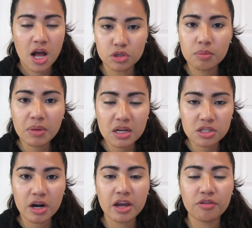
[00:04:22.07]
So I'm gonna
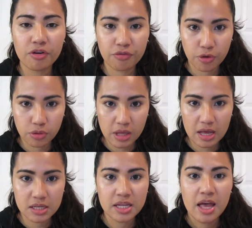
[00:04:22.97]
try it for a few
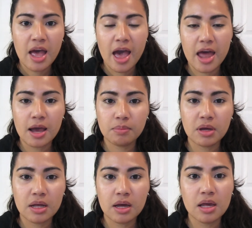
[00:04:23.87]
days and I'm
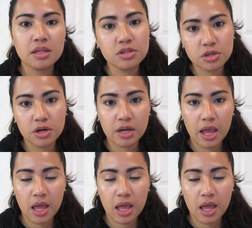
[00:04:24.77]
gonna insert